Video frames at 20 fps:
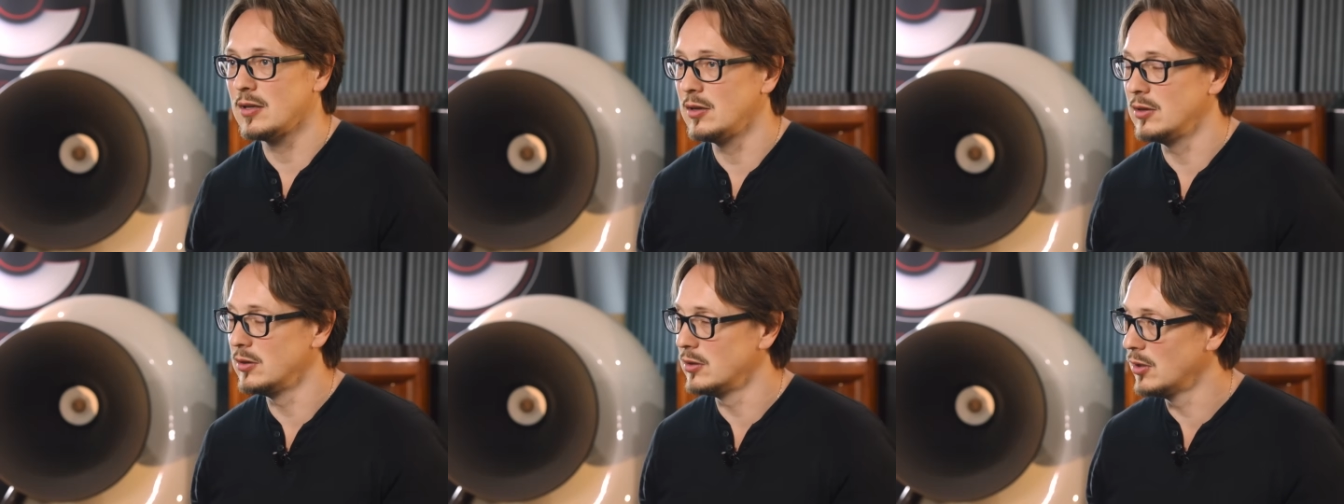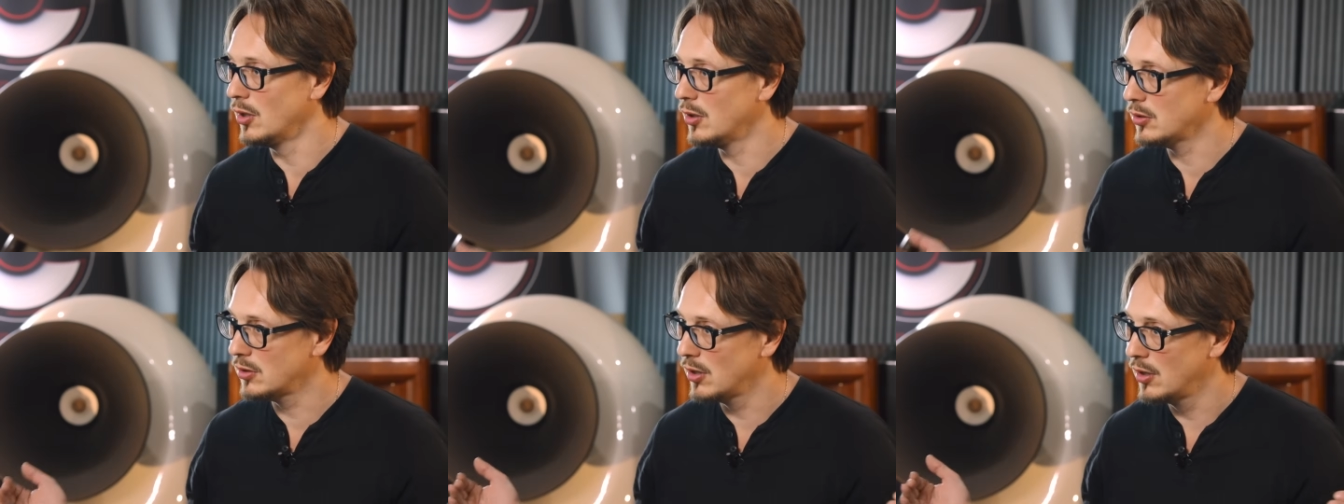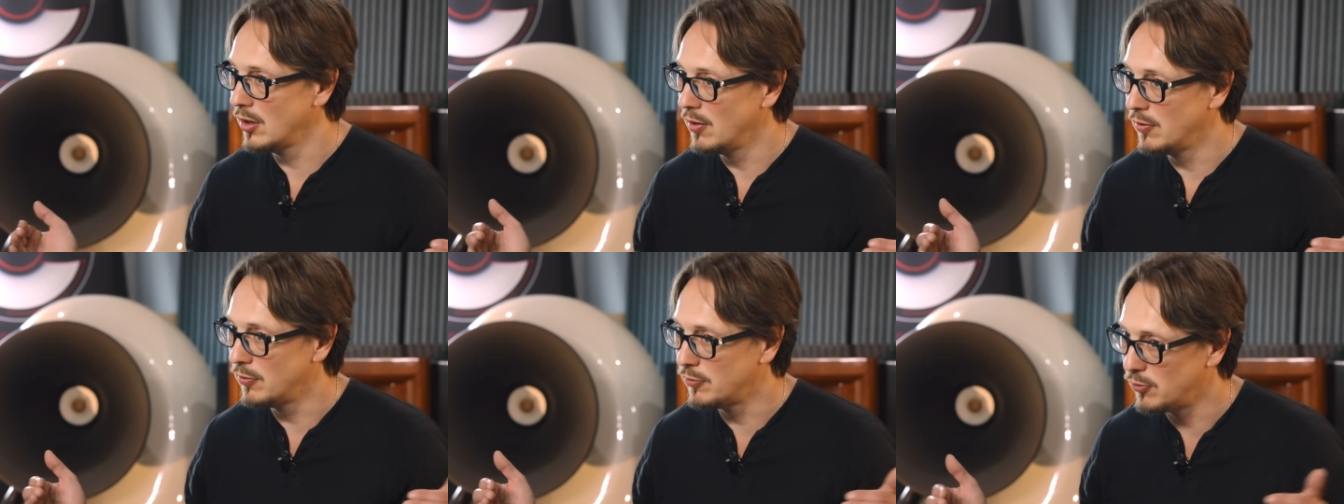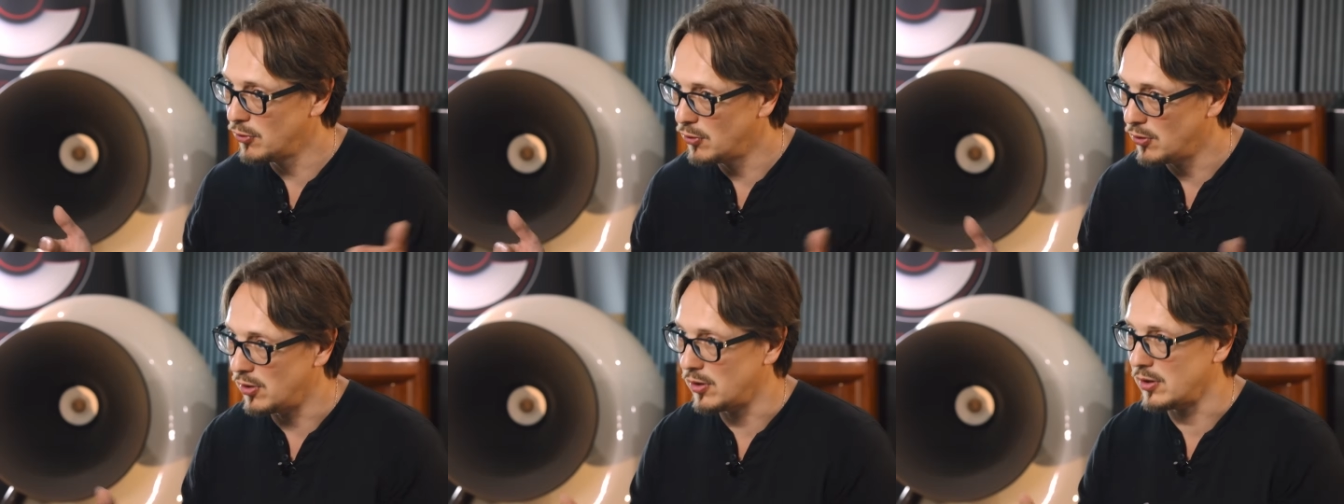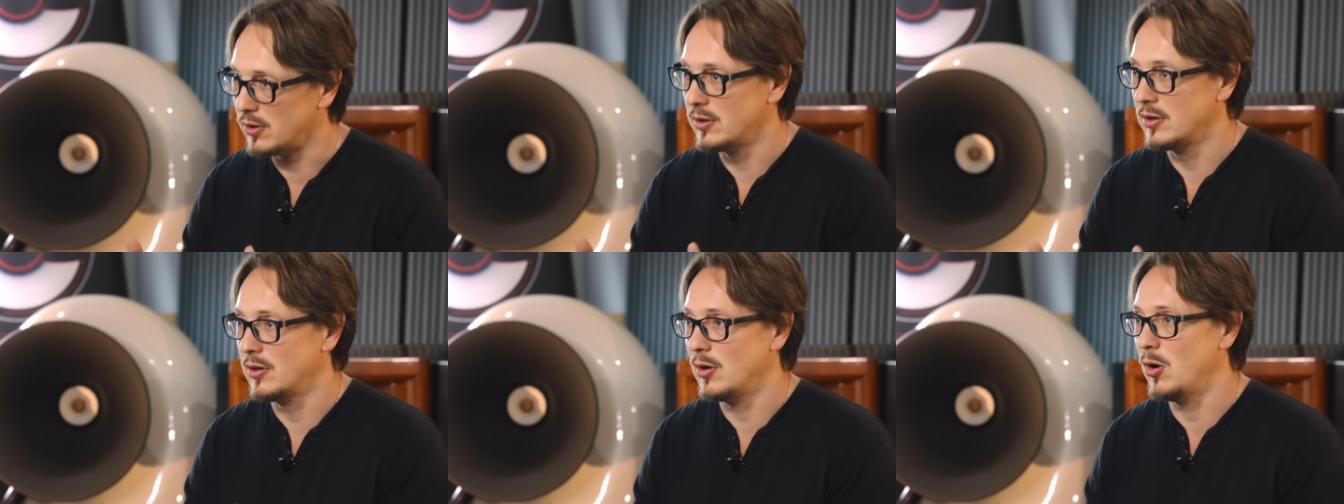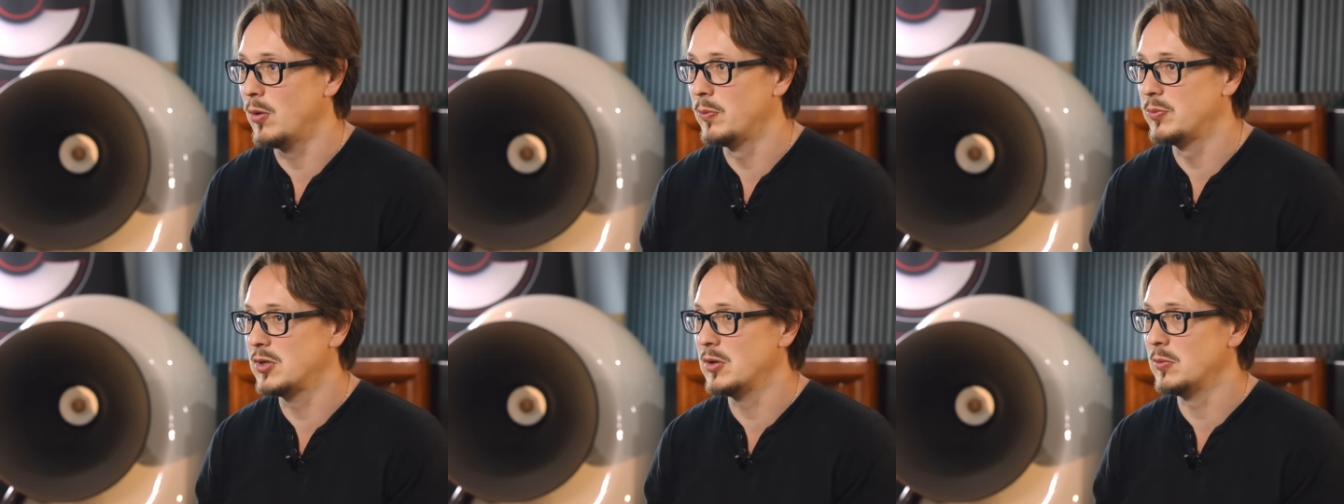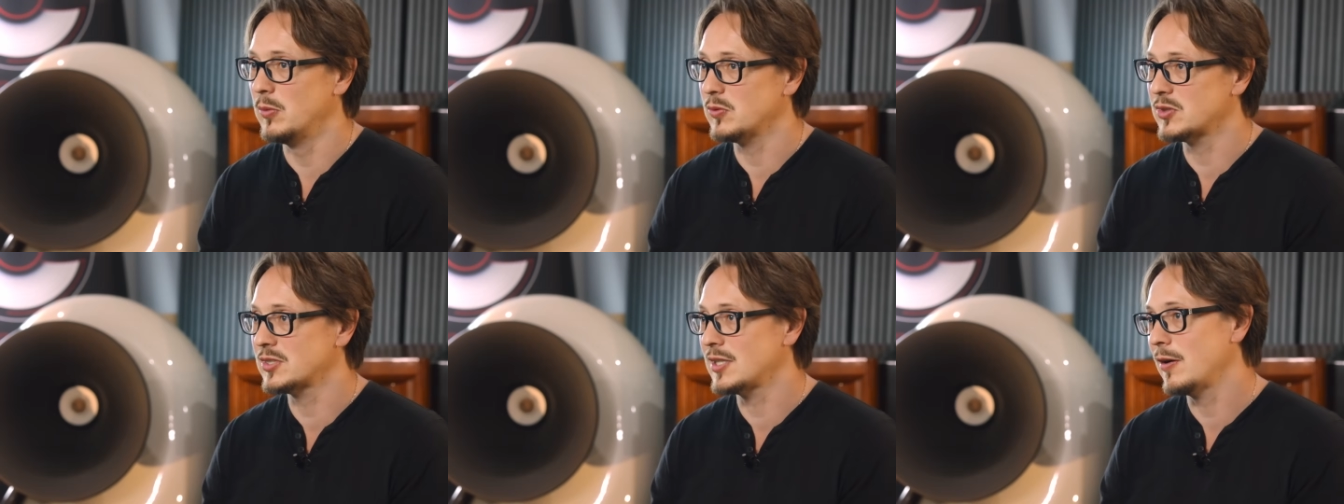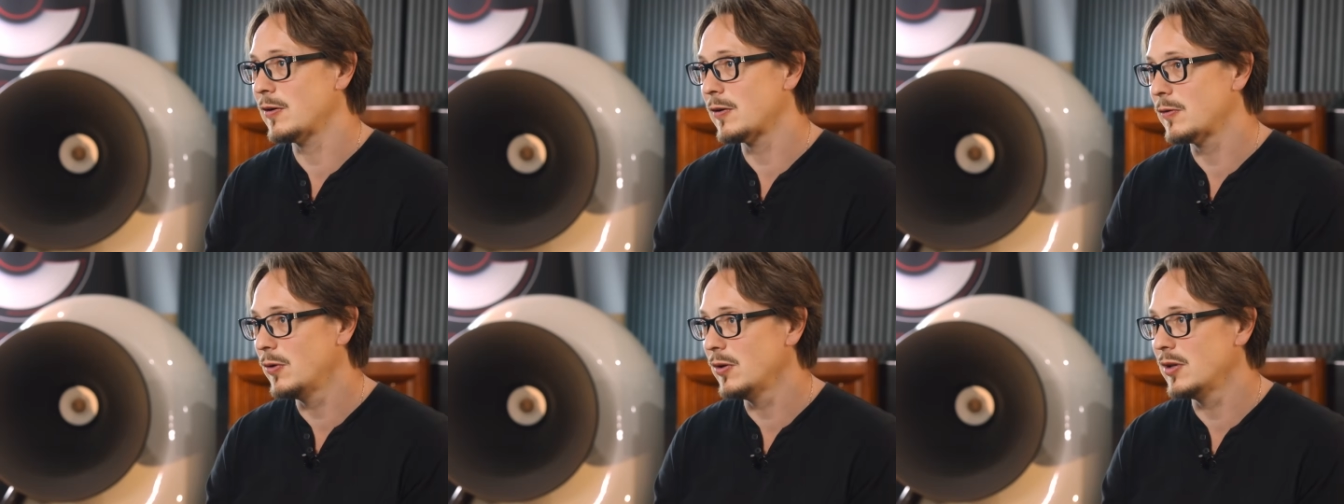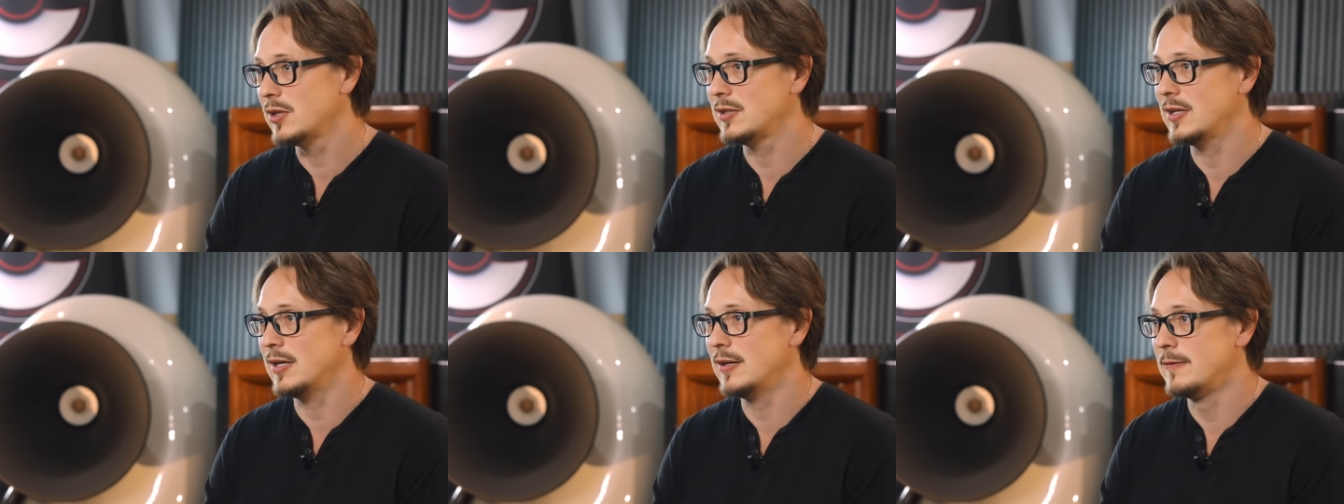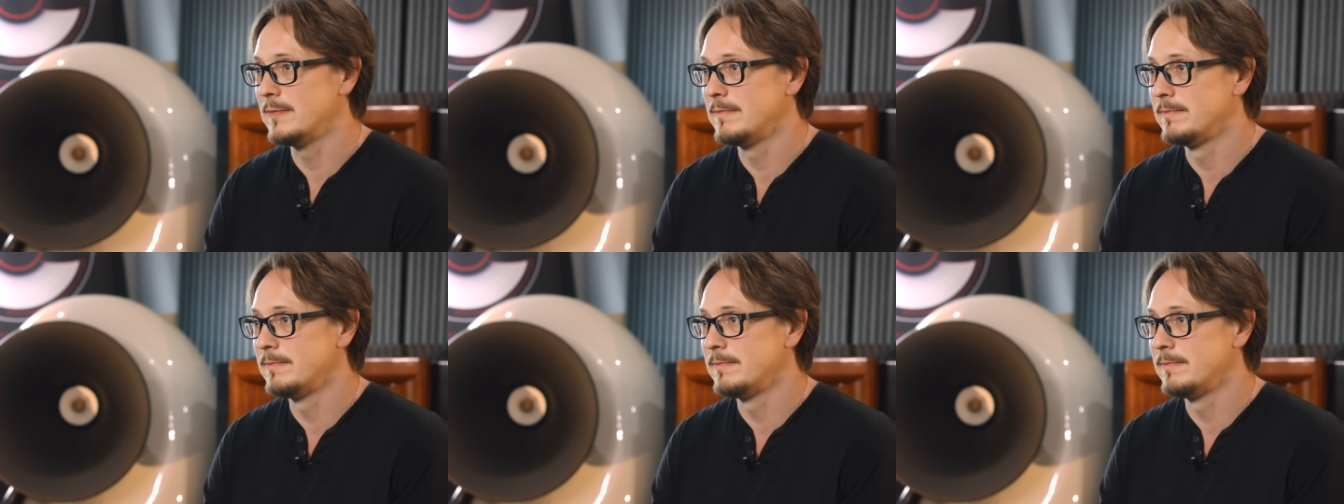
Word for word: not for optimum sound quality,